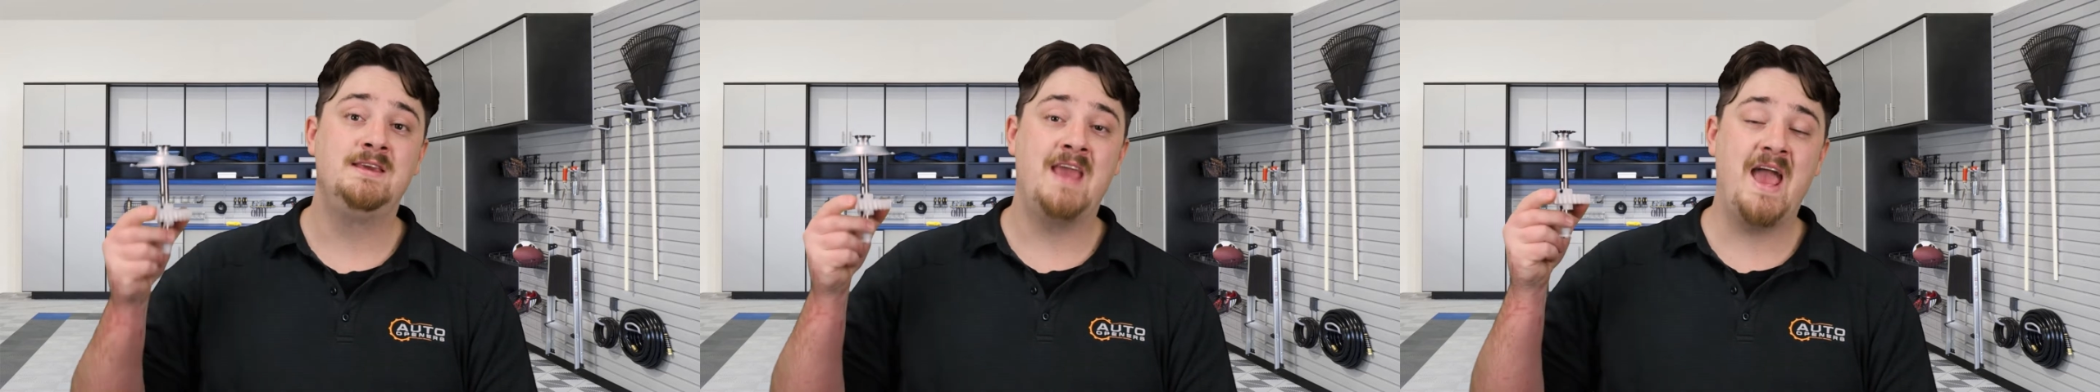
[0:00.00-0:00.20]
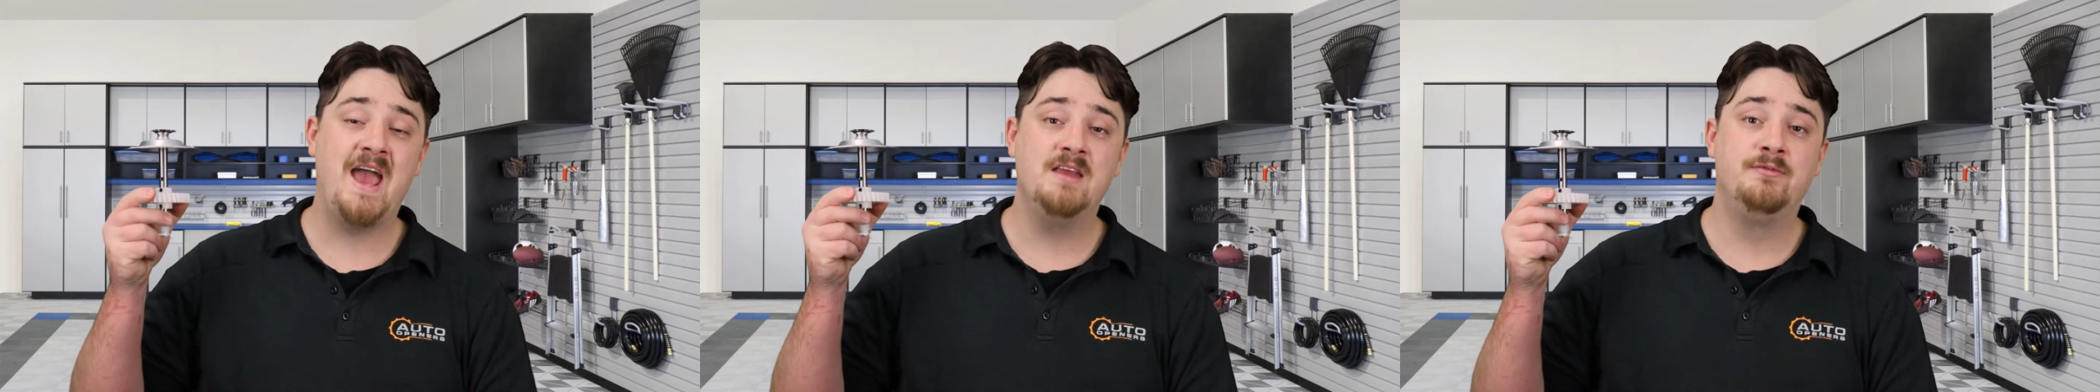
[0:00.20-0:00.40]

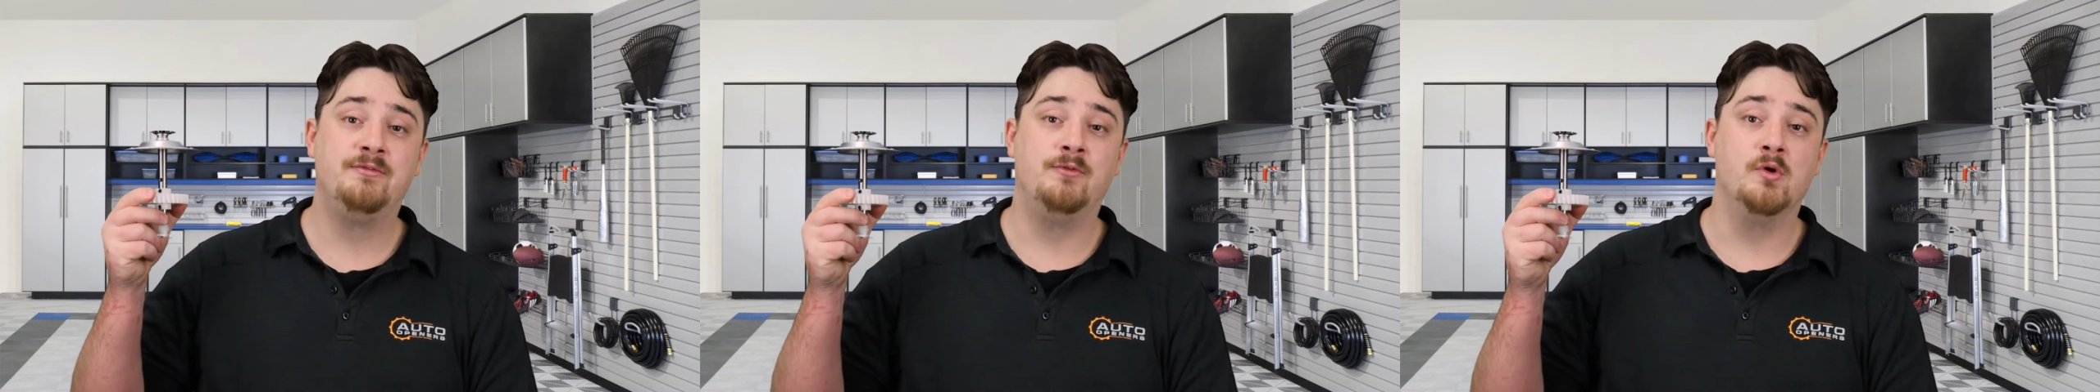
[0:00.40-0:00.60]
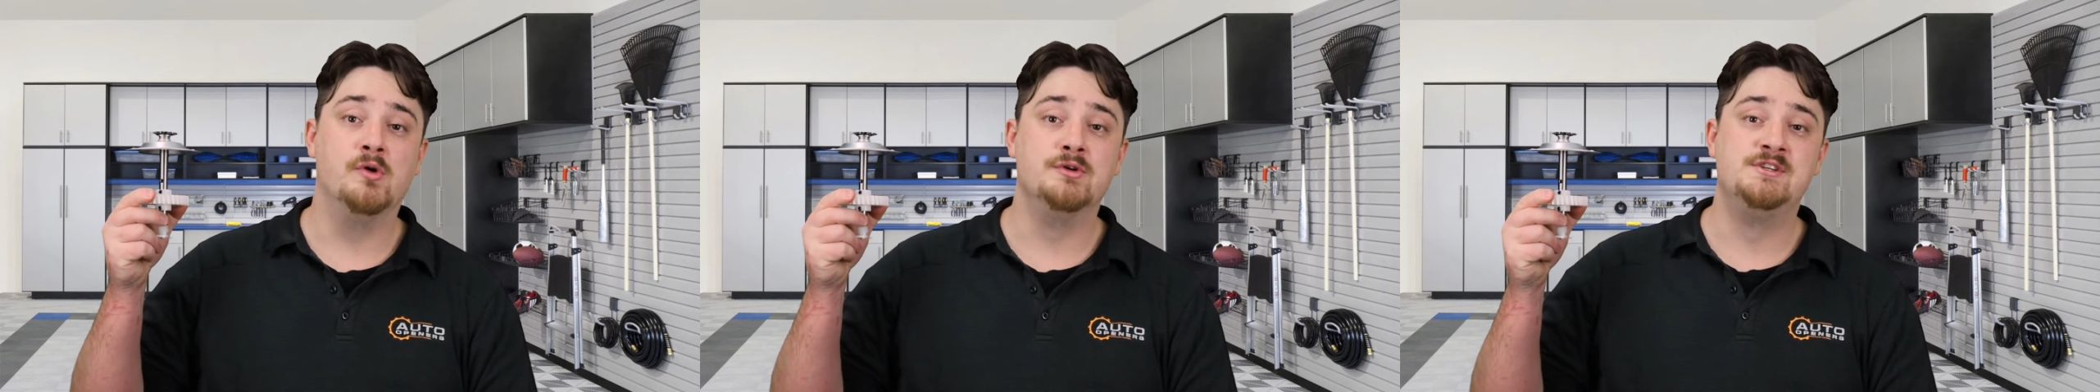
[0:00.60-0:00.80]

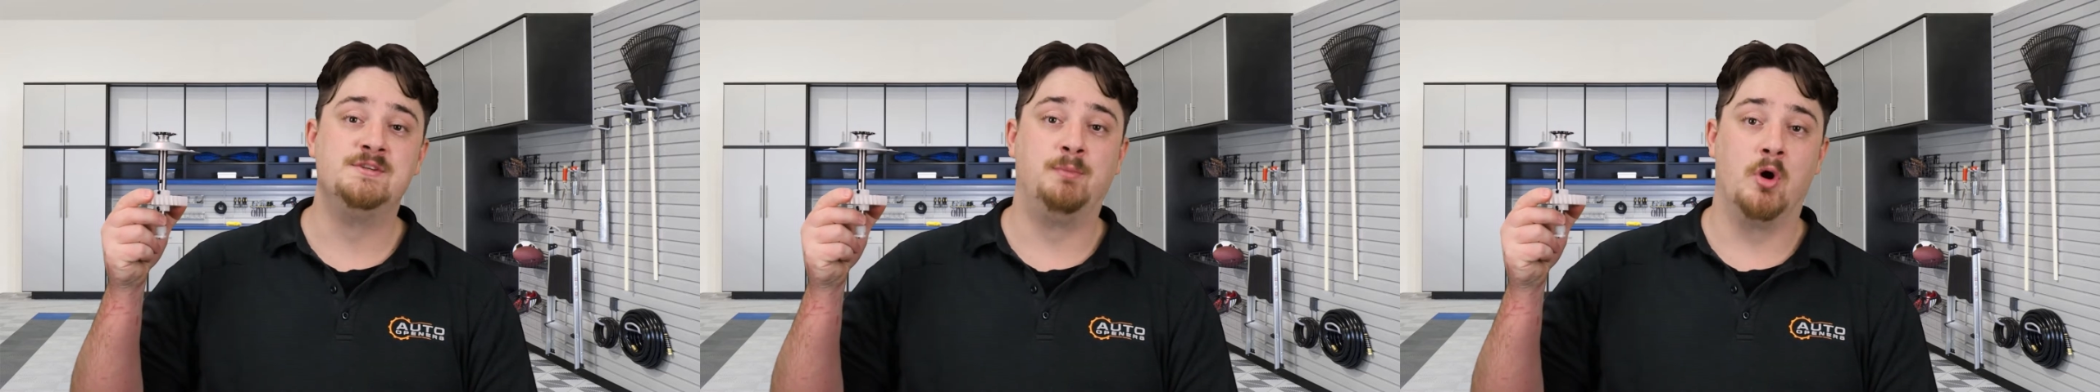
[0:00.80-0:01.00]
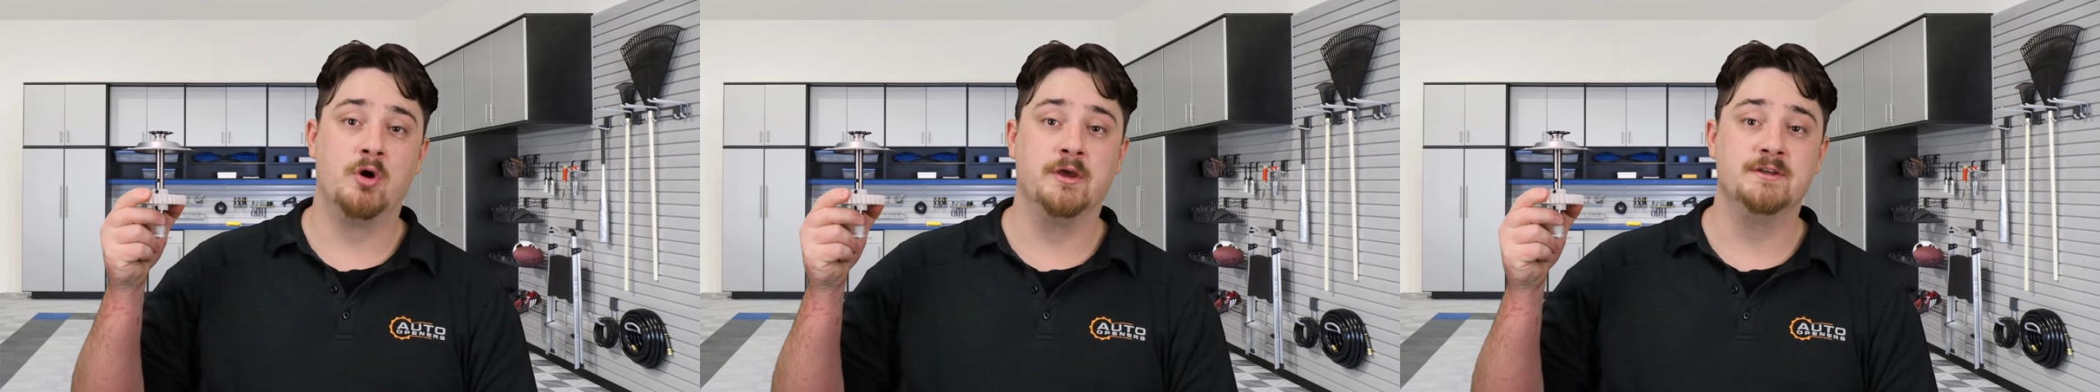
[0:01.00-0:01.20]
CAD4
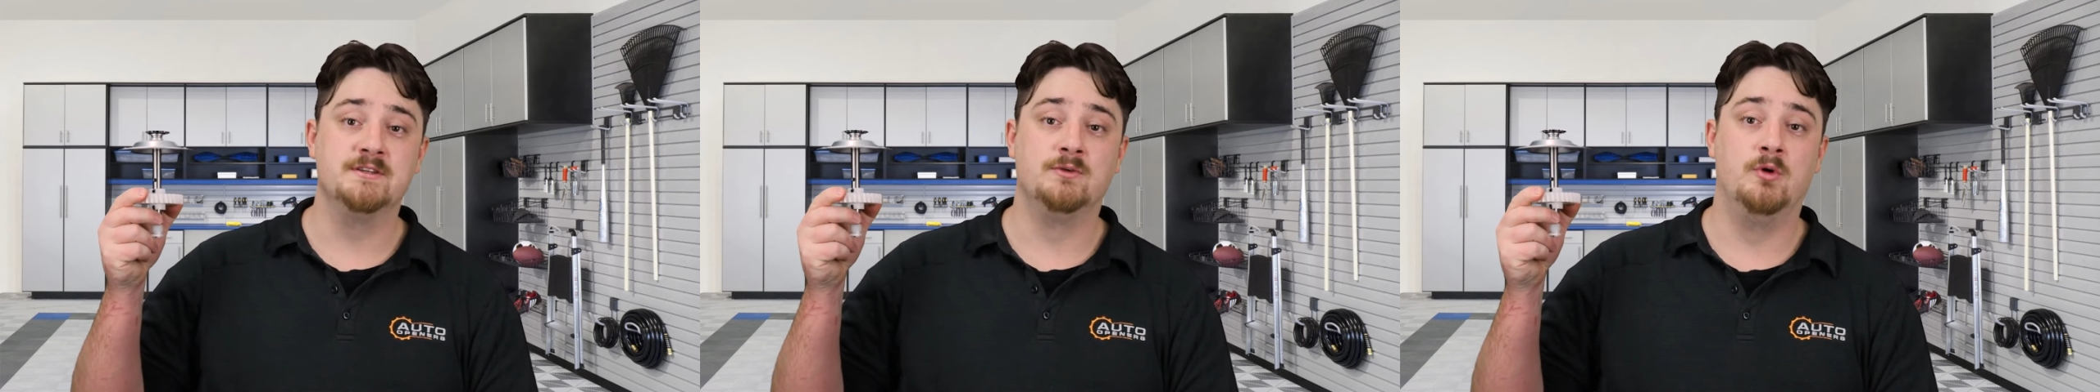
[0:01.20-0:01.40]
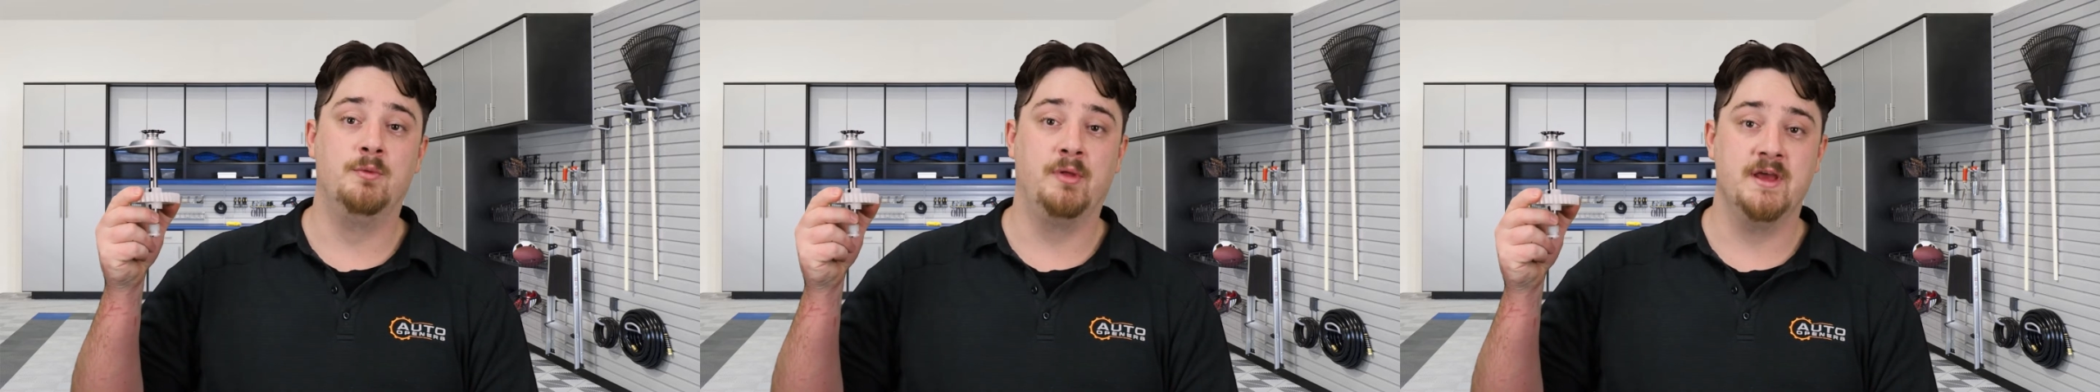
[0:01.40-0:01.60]
Sprocket
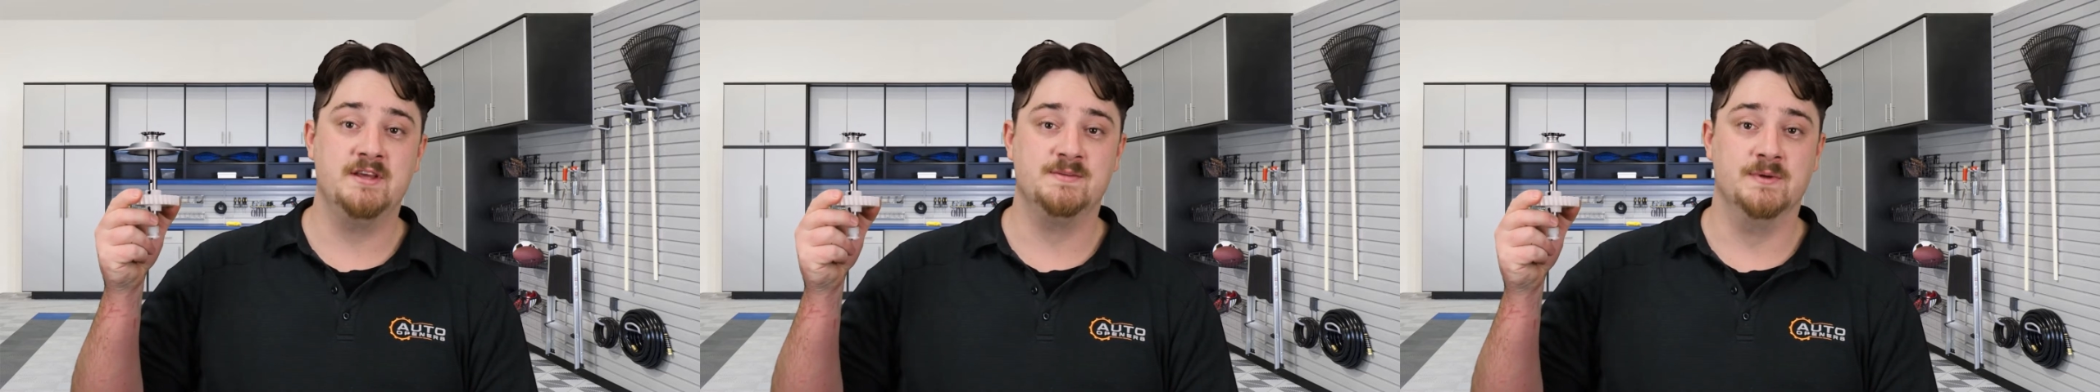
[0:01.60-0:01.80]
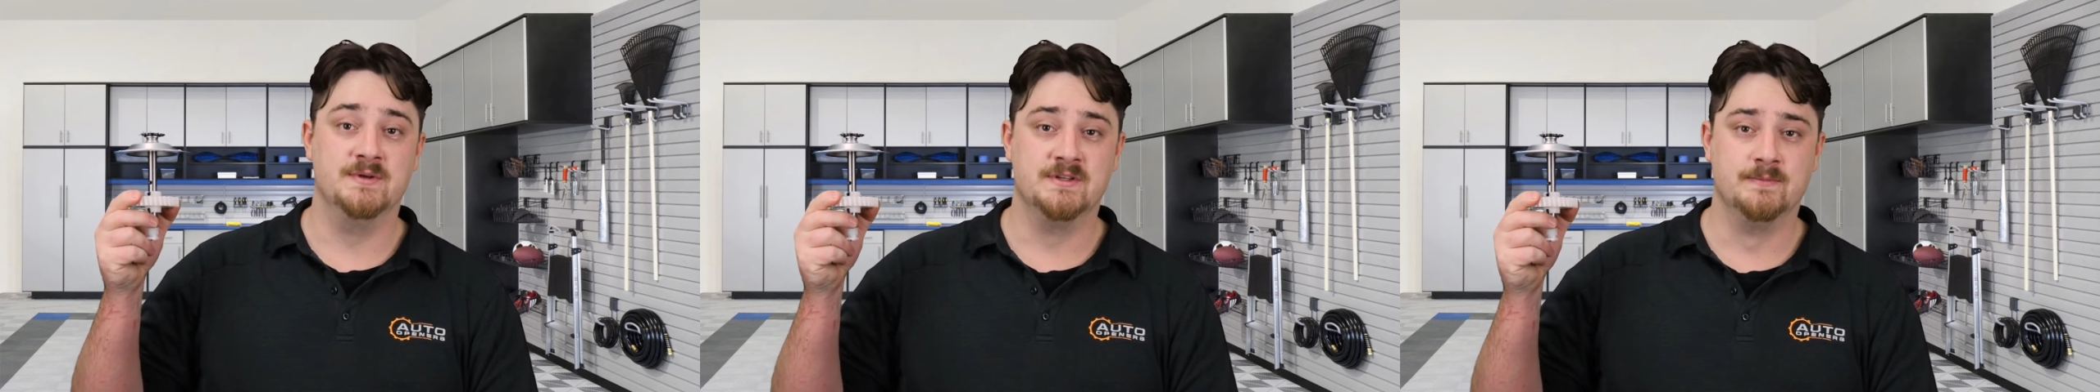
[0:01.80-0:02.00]

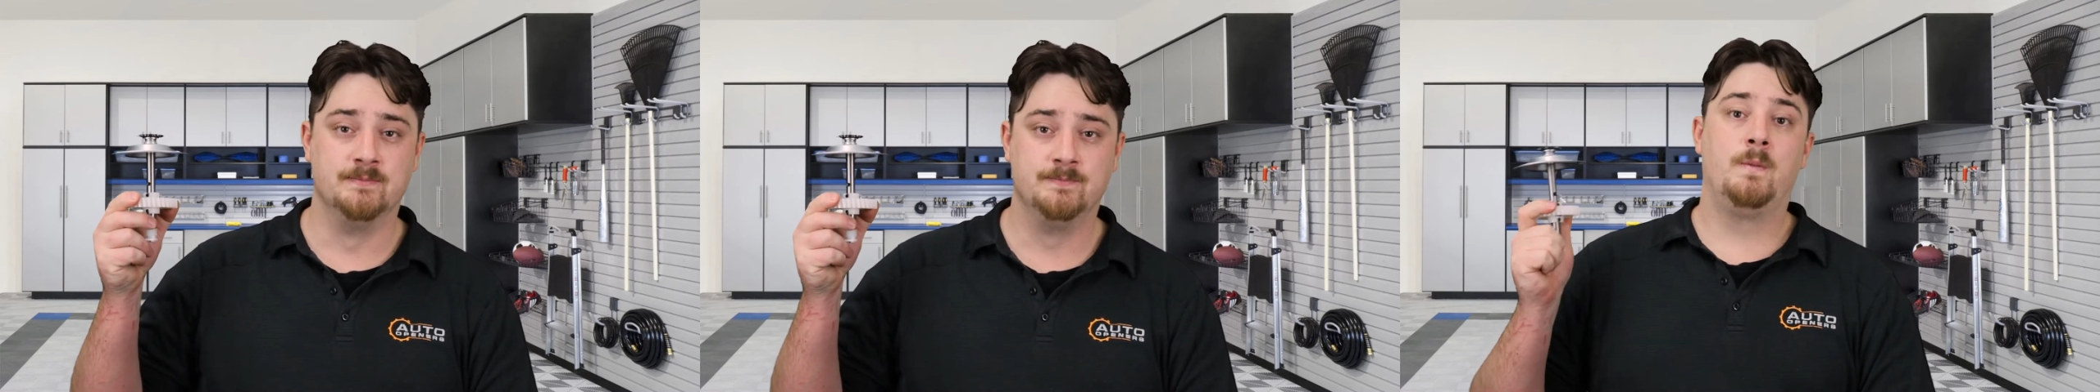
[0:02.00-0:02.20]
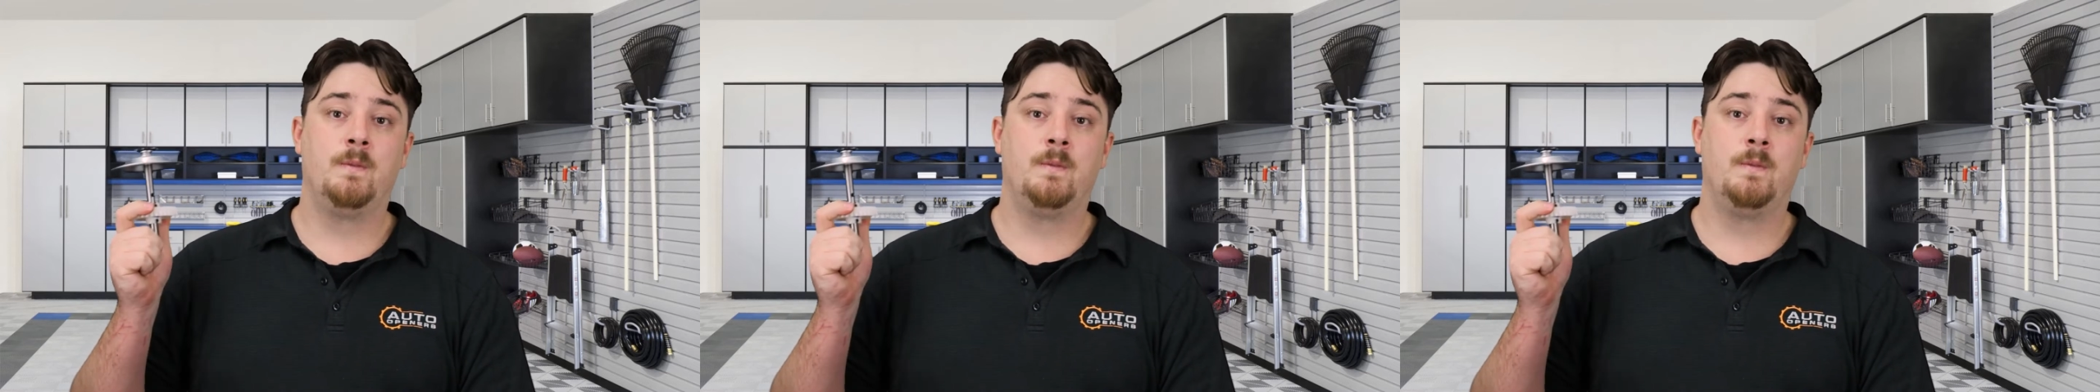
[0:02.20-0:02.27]
replacement.